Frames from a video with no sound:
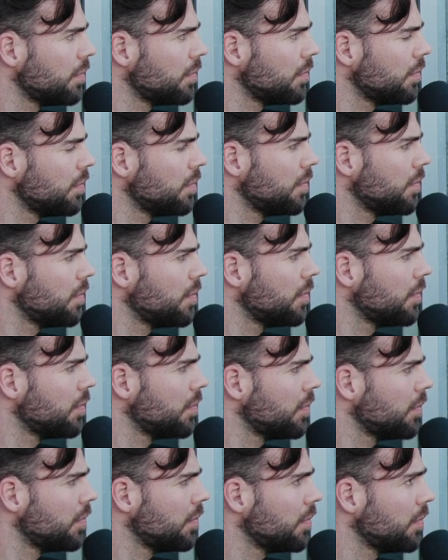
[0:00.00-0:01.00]

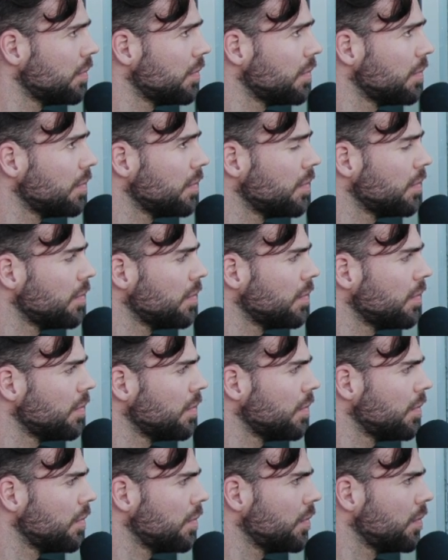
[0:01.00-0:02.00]

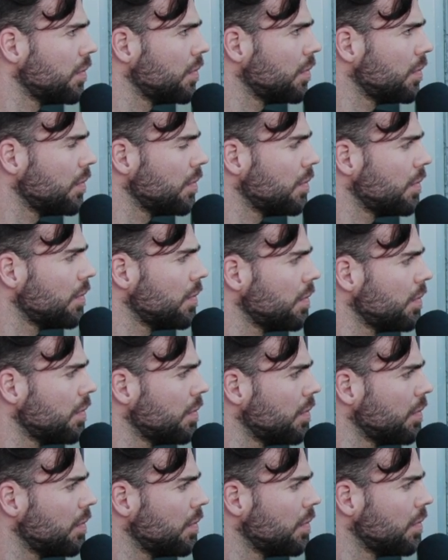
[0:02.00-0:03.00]

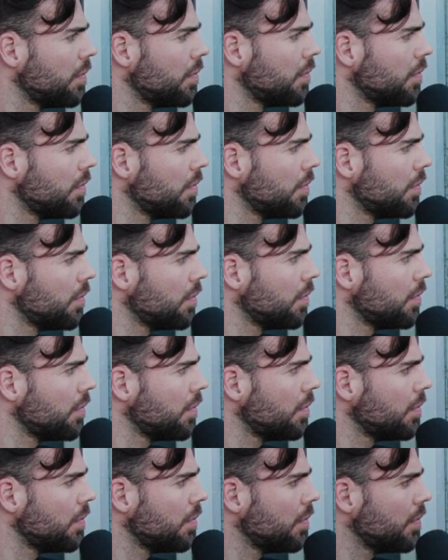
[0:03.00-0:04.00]

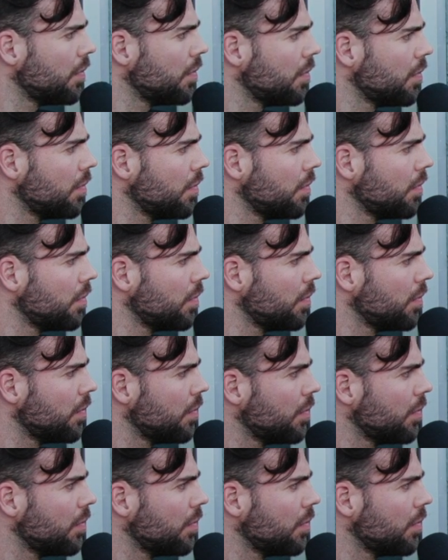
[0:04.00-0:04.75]
This person isn't speaking.